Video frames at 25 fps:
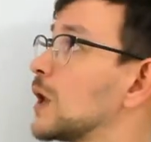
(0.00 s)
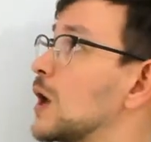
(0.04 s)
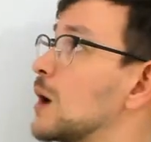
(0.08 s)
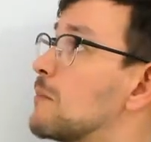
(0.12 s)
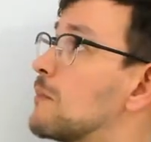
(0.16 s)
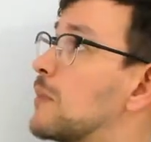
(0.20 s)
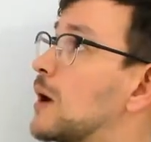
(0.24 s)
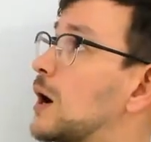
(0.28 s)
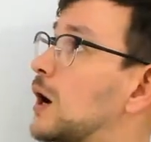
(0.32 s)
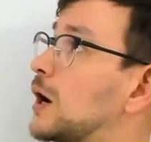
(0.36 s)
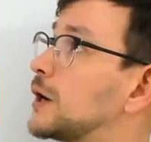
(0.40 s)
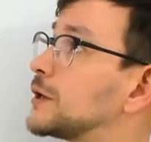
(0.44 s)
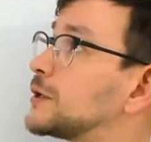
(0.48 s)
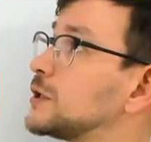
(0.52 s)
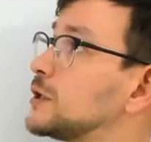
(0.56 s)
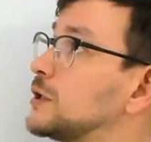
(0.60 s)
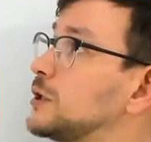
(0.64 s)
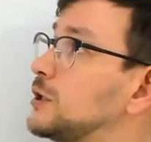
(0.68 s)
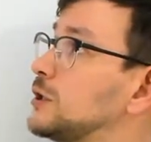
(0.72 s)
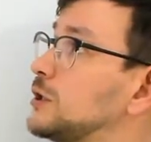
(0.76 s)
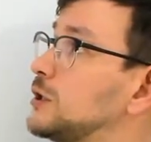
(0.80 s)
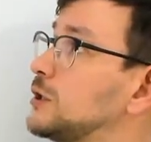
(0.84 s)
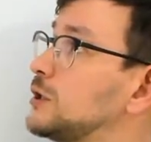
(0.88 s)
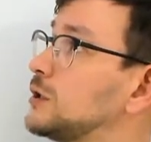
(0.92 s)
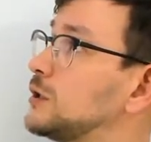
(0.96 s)
but
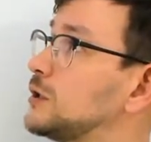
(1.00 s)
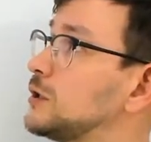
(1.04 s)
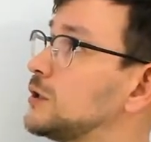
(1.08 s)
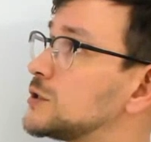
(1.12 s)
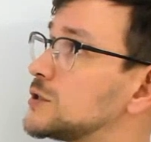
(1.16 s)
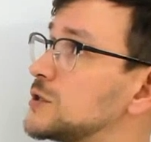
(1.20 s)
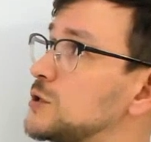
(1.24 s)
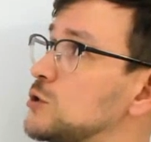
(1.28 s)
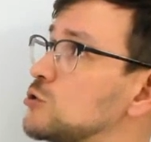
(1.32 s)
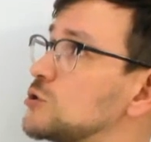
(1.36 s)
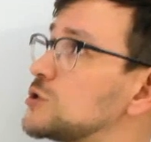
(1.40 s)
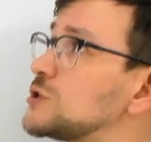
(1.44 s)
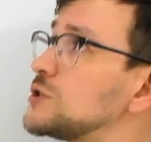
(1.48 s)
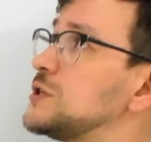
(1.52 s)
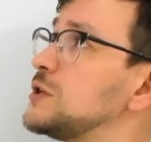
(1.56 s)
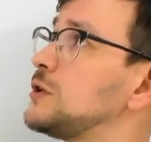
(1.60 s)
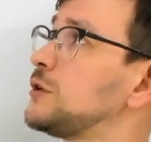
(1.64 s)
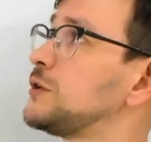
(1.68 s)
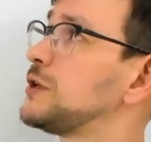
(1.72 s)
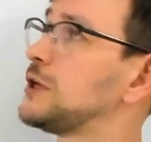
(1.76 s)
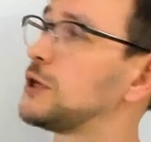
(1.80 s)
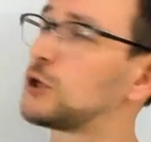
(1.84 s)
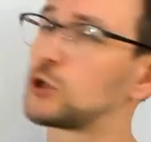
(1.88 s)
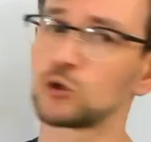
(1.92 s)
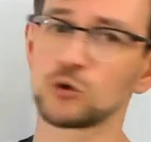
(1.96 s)
you still
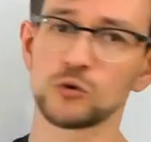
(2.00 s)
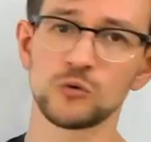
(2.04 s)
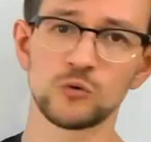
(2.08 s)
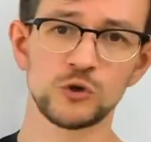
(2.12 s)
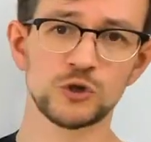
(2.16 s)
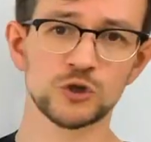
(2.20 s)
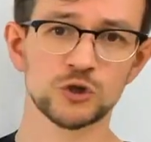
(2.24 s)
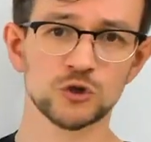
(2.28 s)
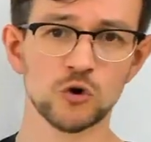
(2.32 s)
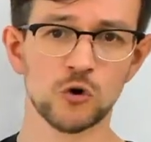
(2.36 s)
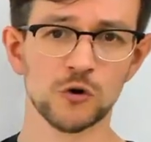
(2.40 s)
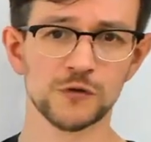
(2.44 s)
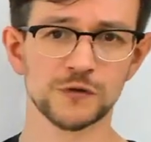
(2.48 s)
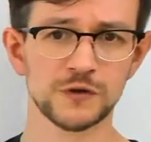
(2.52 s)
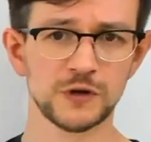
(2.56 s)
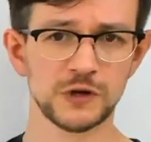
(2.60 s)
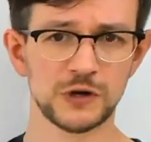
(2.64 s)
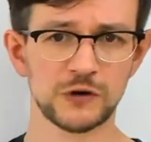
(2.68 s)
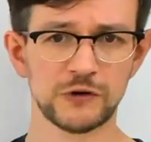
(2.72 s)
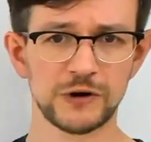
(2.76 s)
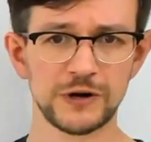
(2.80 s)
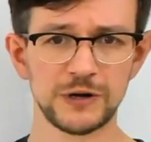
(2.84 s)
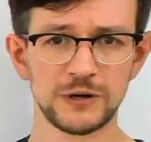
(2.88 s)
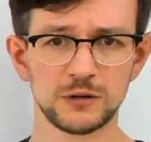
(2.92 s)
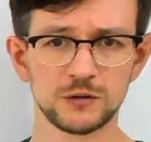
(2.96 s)
need to sort the
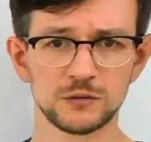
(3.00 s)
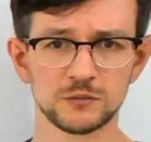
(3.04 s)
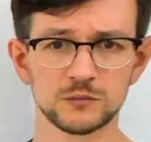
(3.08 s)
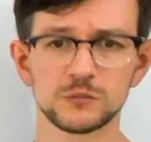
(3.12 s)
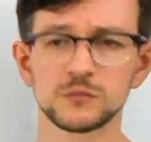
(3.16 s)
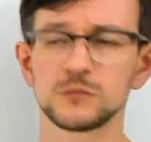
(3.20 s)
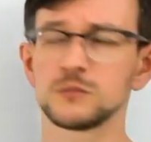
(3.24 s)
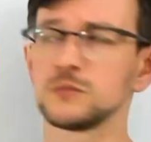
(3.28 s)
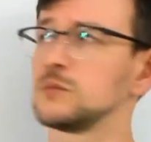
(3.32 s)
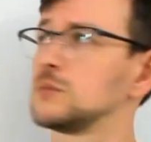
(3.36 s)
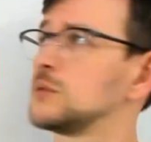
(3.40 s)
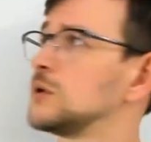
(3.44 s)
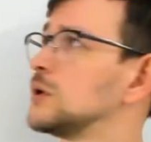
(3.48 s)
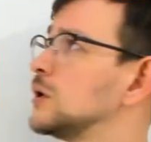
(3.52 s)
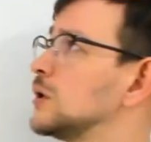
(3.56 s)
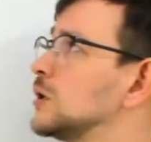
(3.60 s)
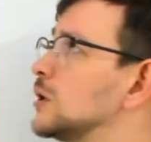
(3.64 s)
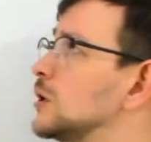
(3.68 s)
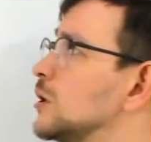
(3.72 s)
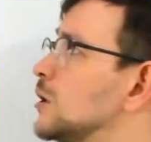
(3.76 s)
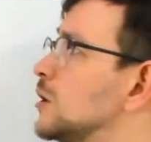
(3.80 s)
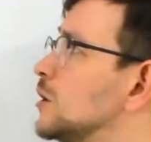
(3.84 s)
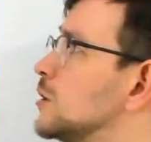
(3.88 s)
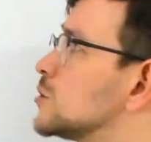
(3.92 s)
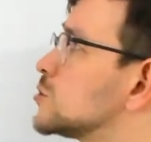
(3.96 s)
array.
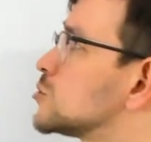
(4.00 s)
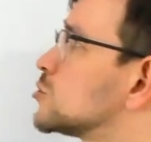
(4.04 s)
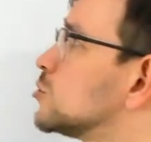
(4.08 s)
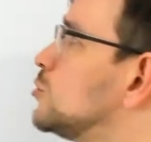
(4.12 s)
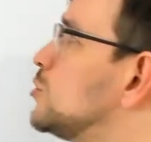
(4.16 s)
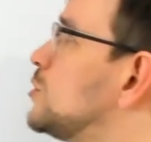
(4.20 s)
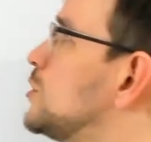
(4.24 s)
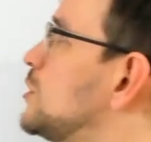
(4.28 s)
So